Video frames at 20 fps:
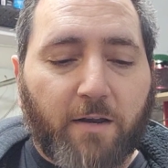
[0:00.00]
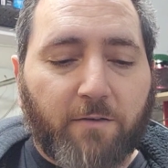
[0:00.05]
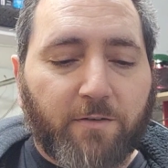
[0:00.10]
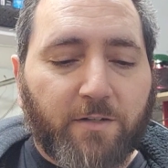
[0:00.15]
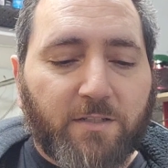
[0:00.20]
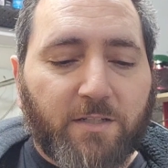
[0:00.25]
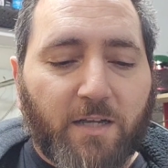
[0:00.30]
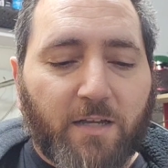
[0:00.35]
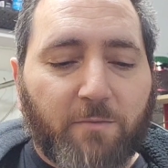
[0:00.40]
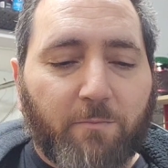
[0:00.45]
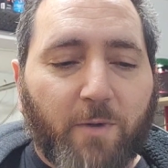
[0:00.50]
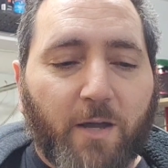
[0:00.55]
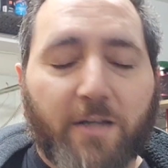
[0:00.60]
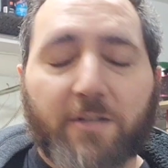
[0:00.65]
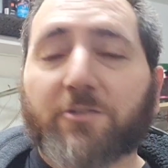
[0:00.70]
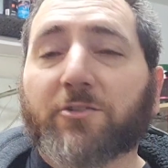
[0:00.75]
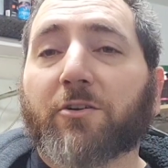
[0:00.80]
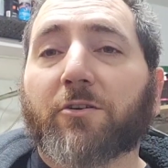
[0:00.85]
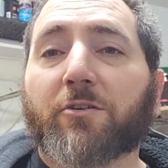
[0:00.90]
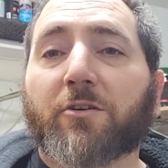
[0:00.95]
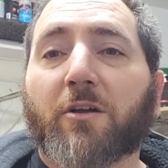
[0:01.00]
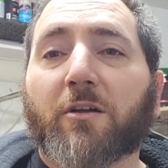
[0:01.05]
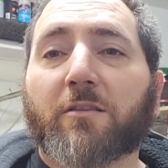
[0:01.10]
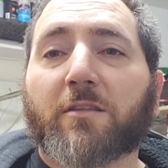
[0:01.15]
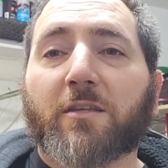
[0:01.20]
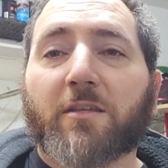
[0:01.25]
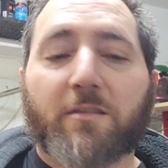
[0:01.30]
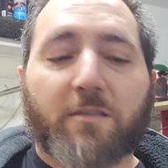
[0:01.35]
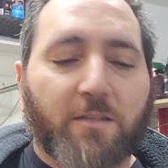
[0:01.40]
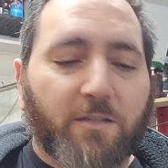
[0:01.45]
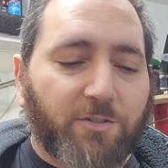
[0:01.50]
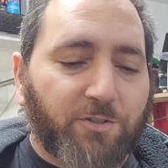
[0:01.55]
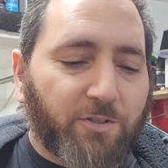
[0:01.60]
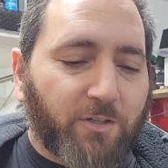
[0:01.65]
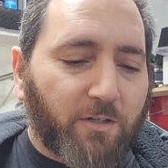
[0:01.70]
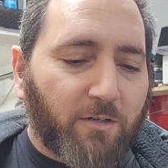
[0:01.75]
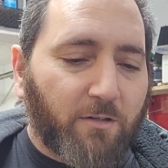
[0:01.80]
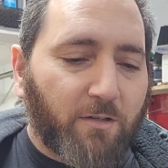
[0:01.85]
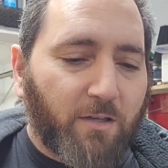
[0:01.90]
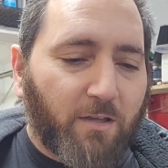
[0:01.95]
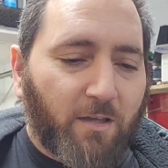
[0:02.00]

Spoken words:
every time I turned on the ignition.